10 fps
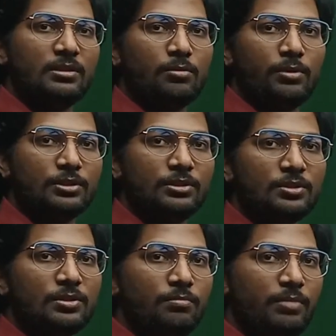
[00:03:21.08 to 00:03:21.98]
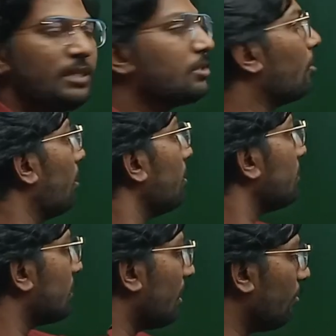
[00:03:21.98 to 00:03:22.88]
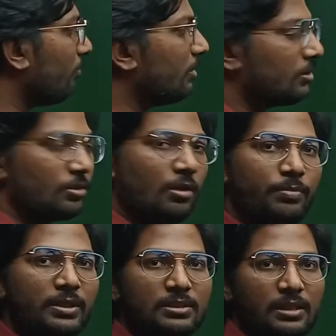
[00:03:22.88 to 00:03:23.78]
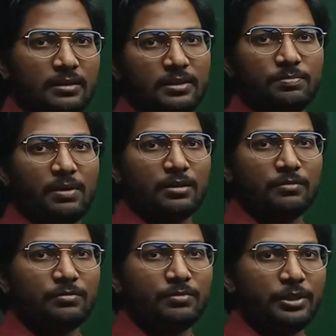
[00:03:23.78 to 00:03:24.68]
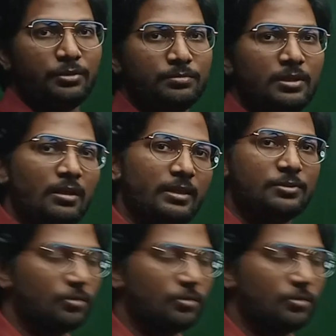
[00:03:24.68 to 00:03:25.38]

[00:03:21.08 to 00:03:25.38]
year questions based on some of these topics in this part of the video. Let's